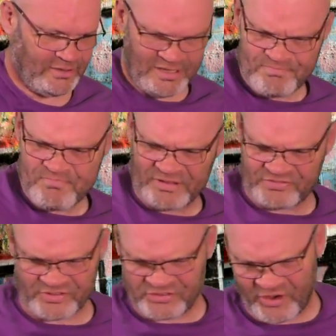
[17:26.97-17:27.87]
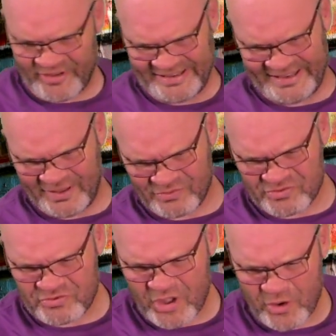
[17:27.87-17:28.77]
He must have dyed it.
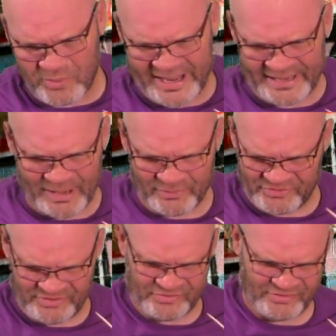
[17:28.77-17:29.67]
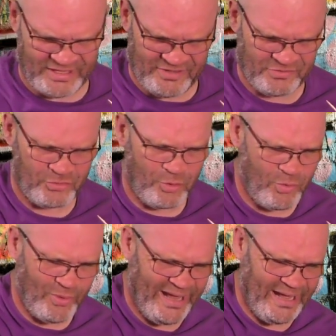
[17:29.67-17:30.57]
There's no way that was his
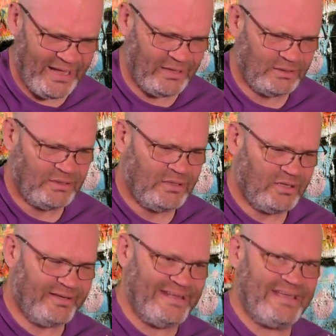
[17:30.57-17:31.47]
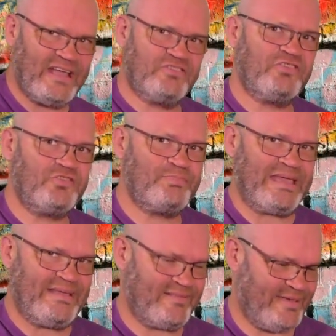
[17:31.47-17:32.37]
normal hair. I didn't get to
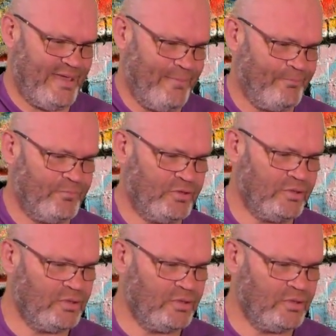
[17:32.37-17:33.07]
speak to him.